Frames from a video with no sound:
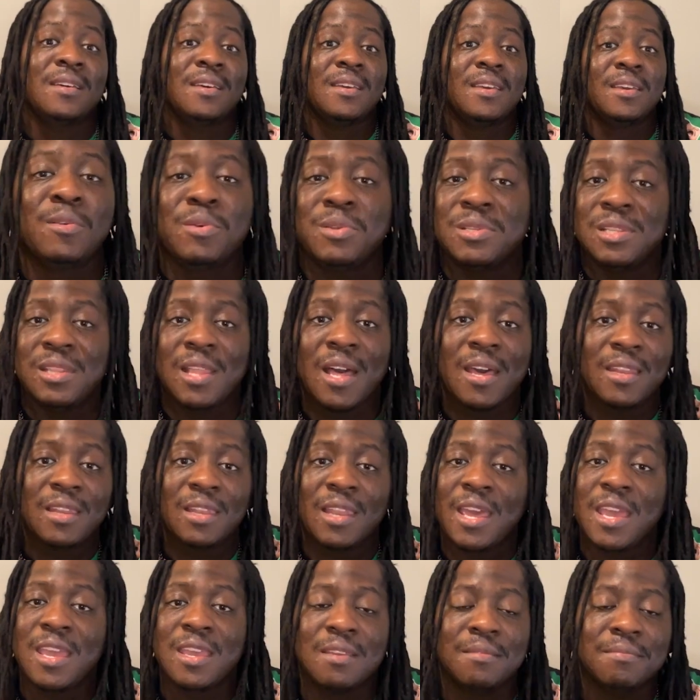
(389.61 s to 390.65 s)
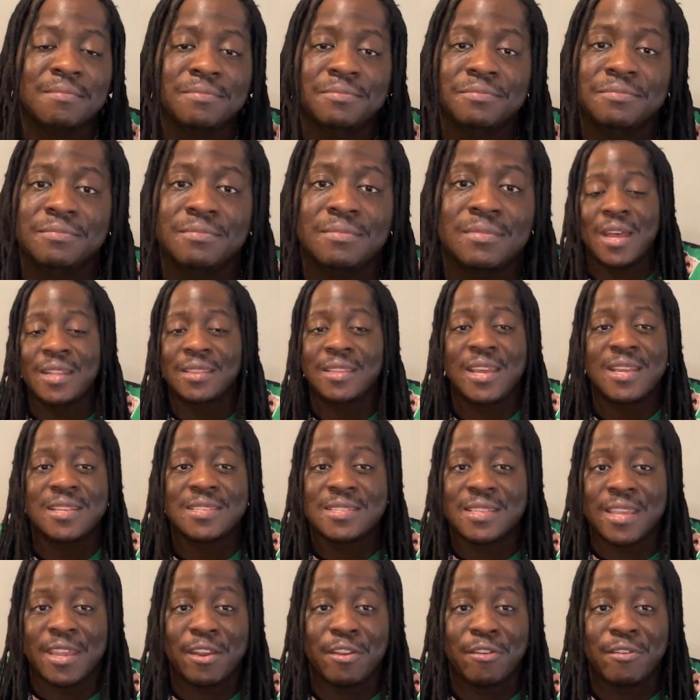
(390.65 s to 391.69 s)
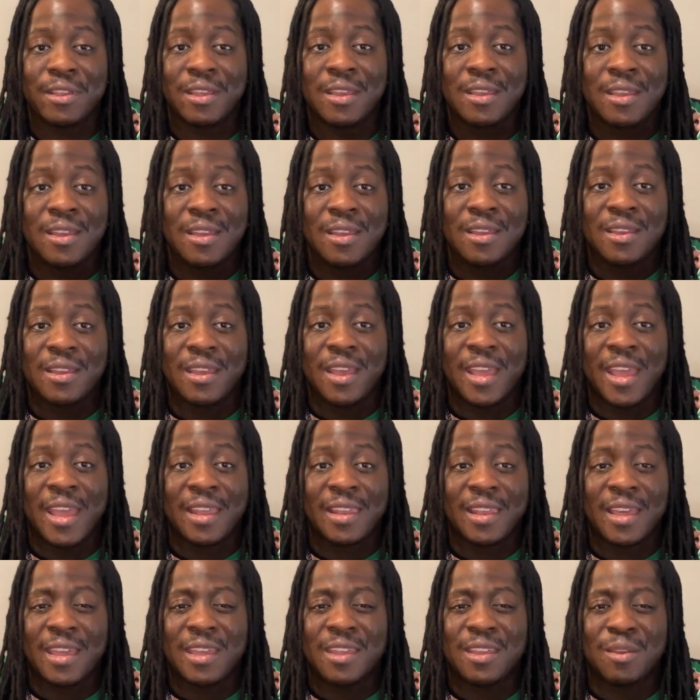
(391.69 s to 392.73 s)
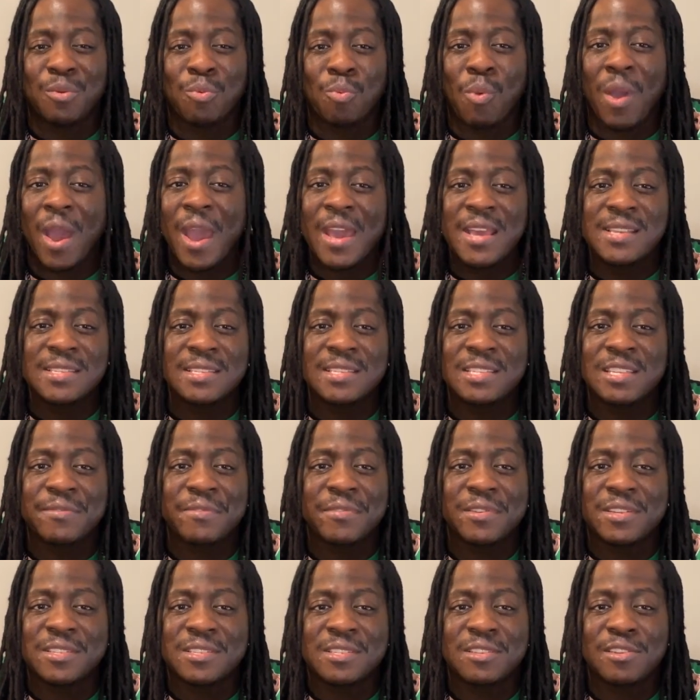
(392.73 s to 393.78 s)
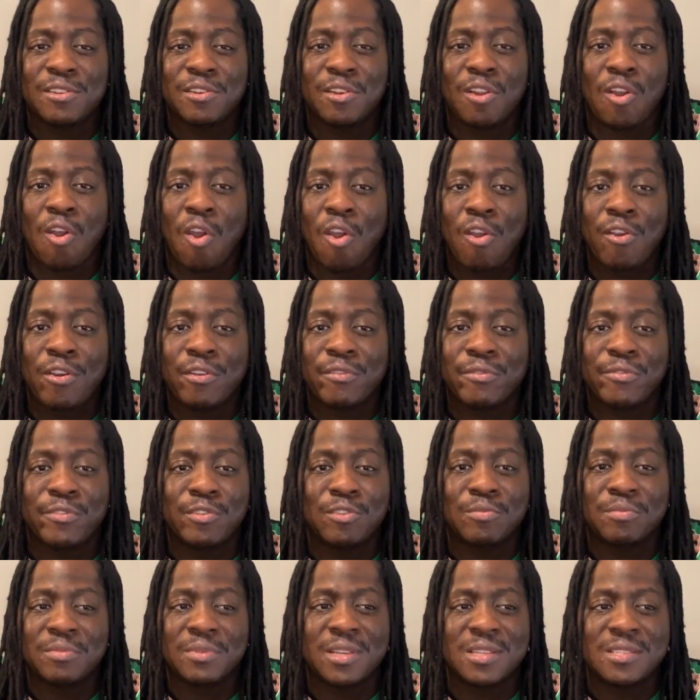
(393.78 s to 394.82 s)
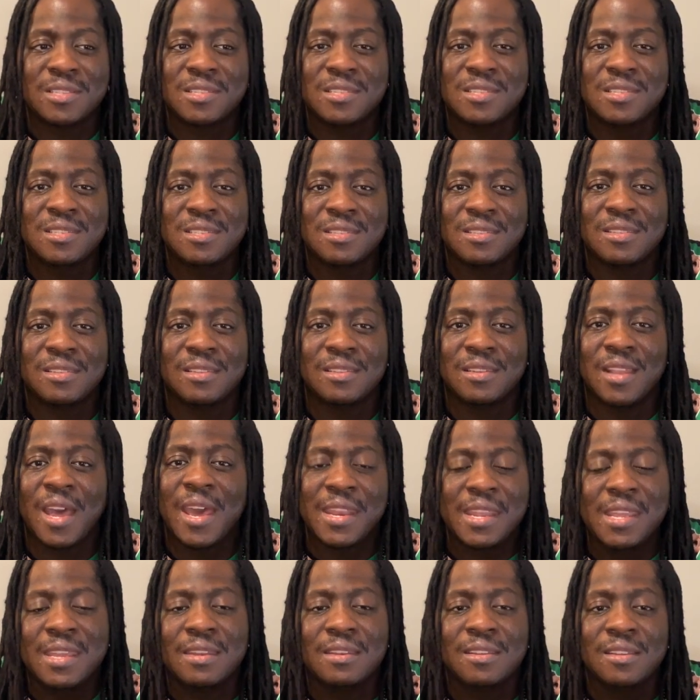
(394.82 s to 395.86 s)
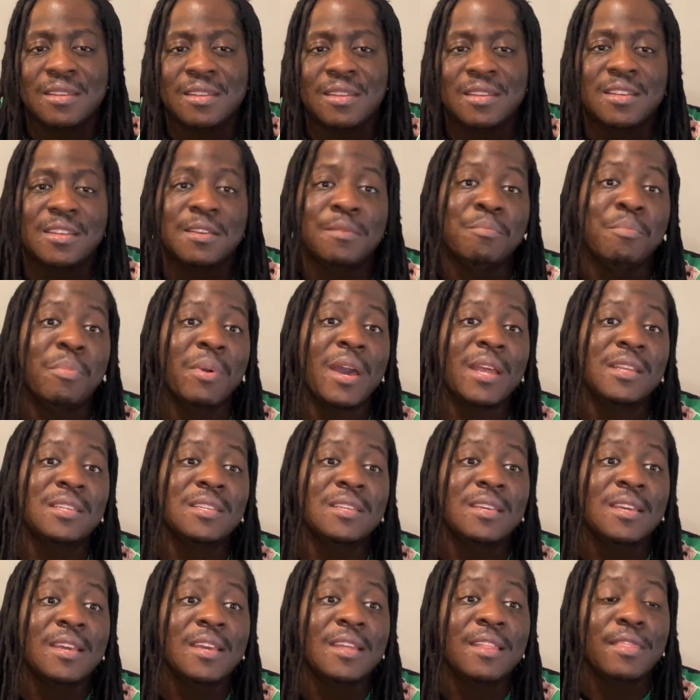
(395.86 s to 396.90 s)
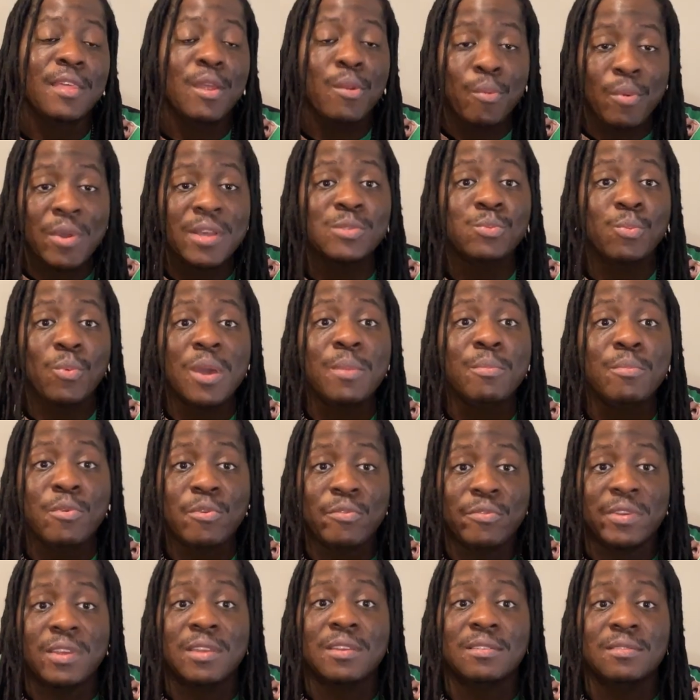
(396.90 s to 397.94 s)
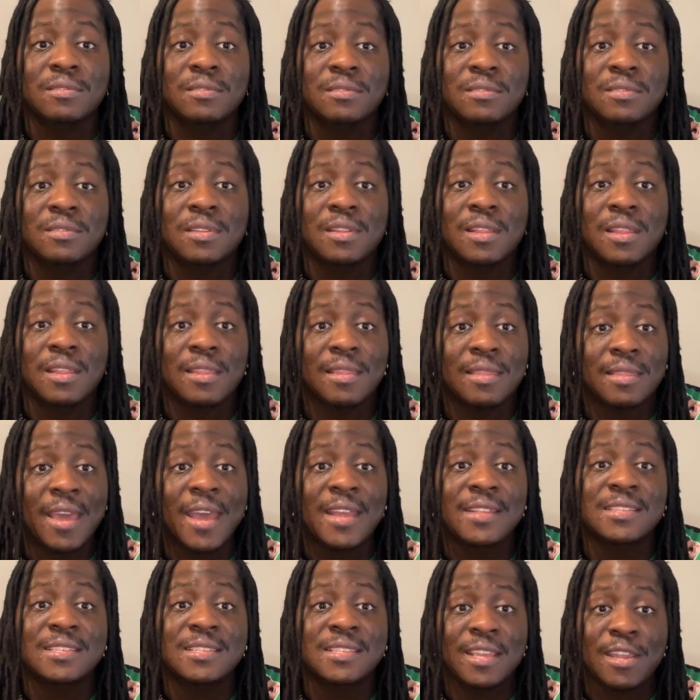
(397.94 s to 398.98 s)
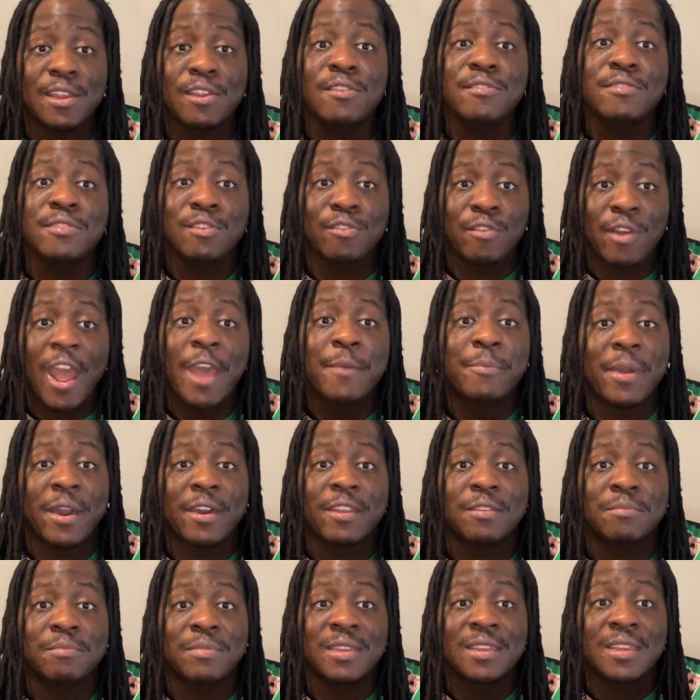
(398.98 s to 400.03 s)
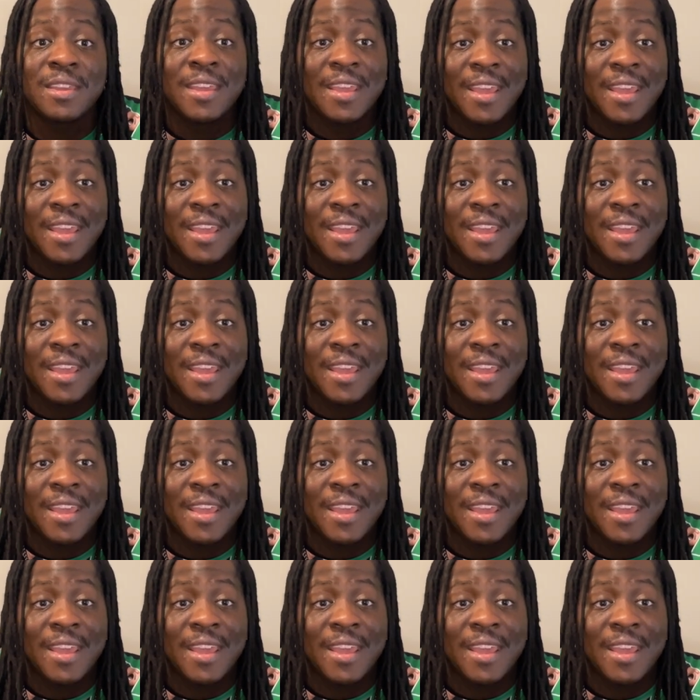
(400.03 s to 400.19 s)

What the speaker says: It was a lot of lame. Not that scary. And like, why is this even considered a horror film? Because this is not it. But there was one movie that scared the crap out of me.